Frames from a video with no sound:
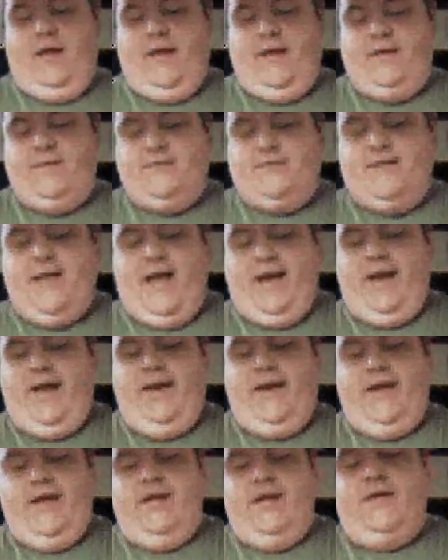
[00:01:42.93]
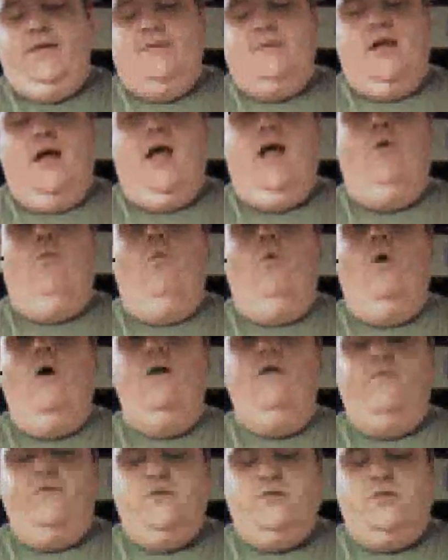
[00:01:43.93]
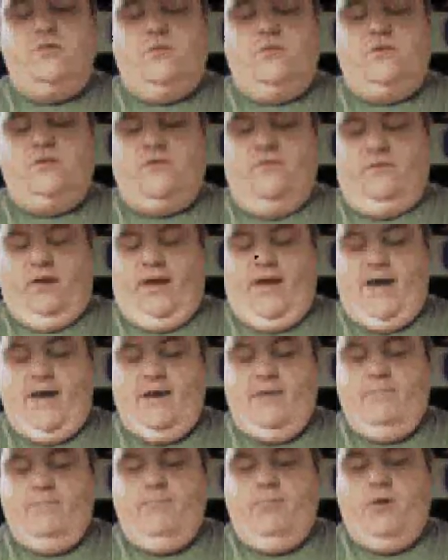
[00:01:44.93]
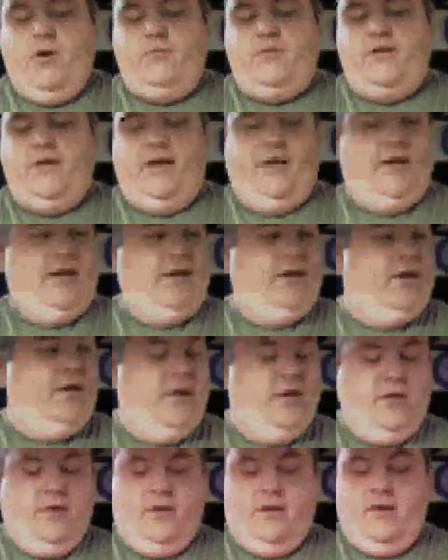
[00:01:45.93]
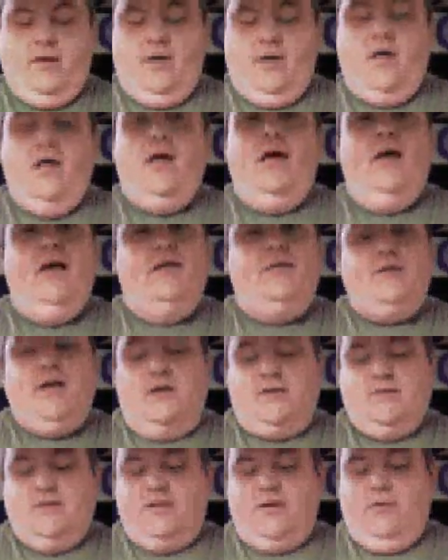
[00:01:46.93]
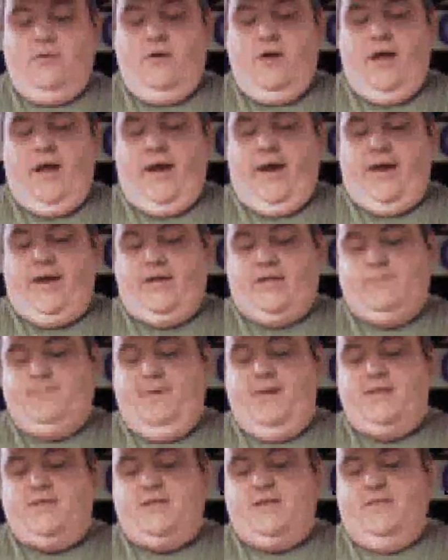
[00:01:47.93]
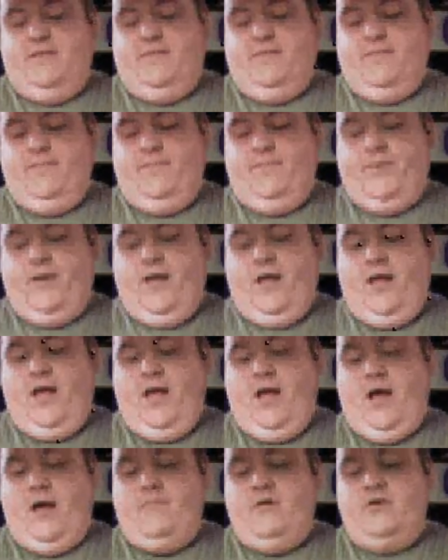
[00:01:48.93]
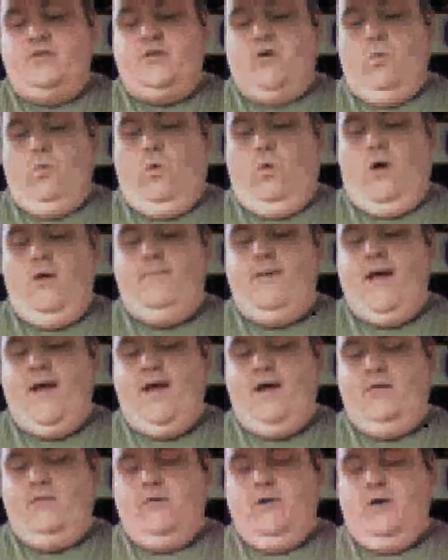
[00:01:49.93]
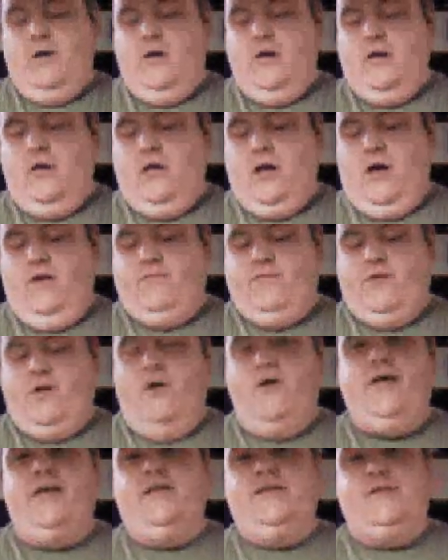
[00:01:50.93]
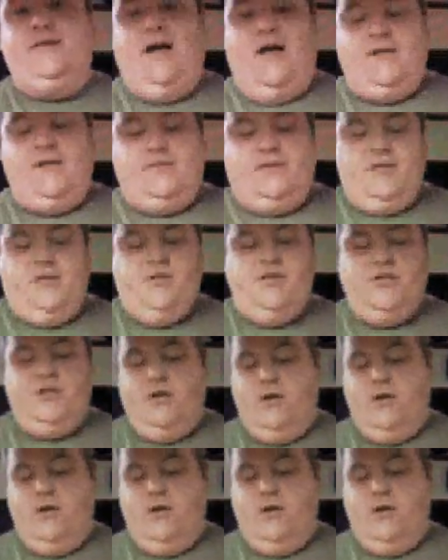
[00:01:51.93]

is that it is a wonderful source of lean protein. It's also inexpensive. I'm using 1 pound of turkey sausage.